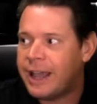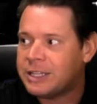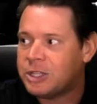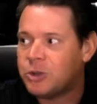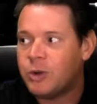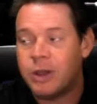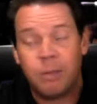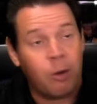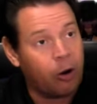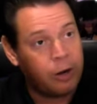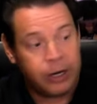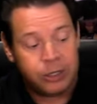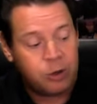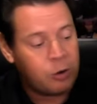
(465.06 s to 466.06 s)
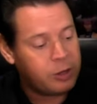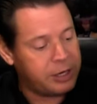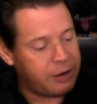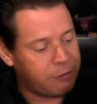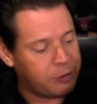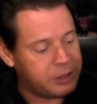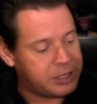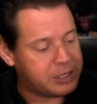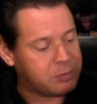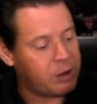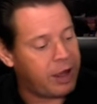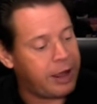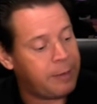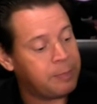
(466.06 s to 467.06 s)
next to him or in a totally different
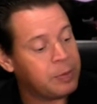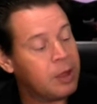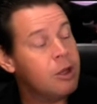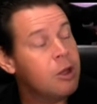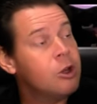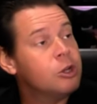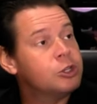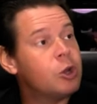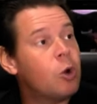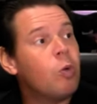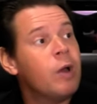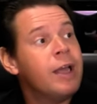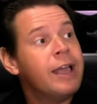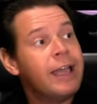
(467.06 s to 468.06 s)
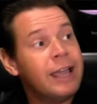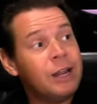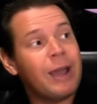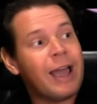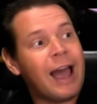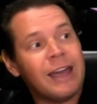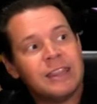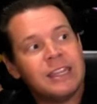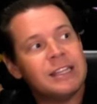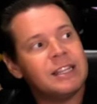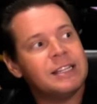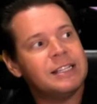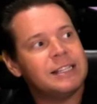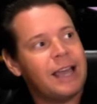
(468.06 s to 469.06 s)
display. So anyway, I
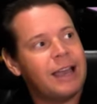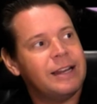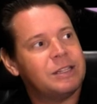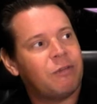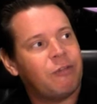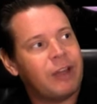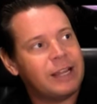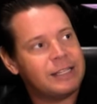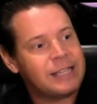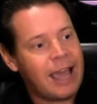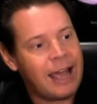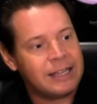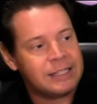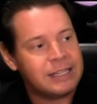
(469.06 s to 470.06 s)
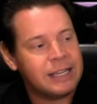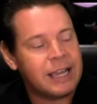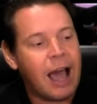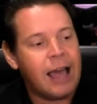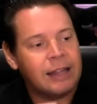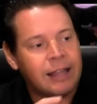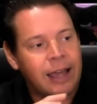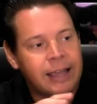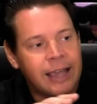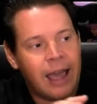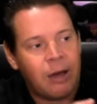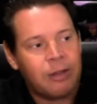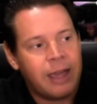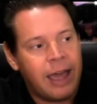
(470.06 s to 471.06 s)
think the design is fantastic. I like
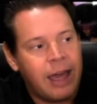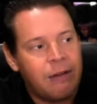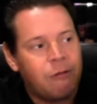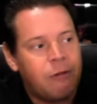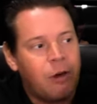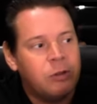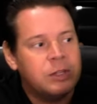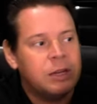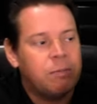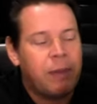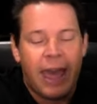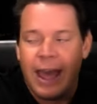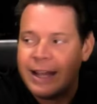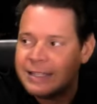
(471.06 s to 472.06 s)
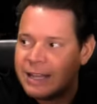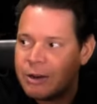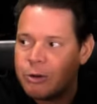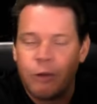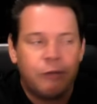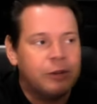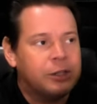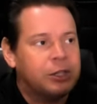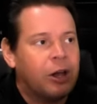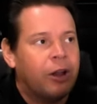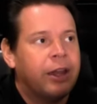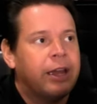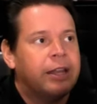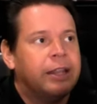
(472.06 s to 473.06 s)
how they had felted pads. I don't know if you
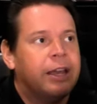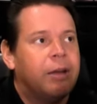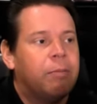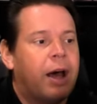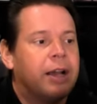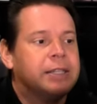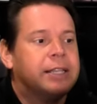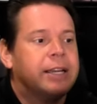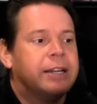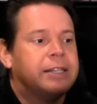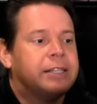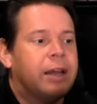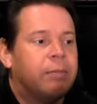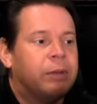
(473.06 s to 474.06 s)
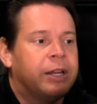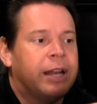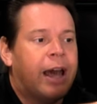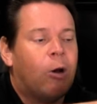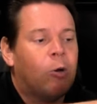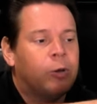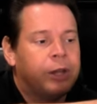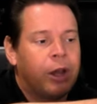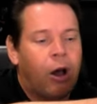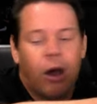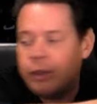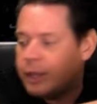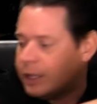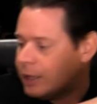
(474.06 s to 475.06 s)
saw that in the unboxing and assembly, not only
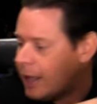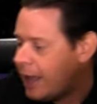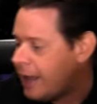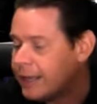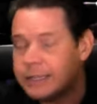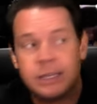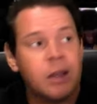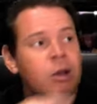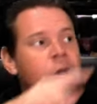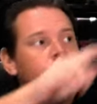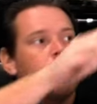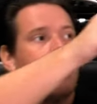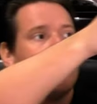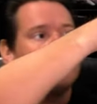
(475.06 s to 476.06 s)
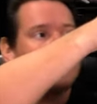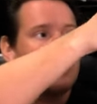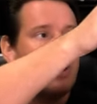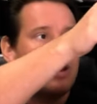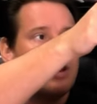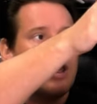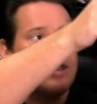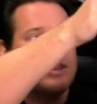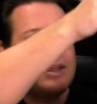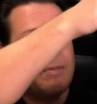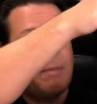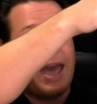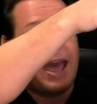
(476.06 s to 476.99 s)
on the legs, but also on the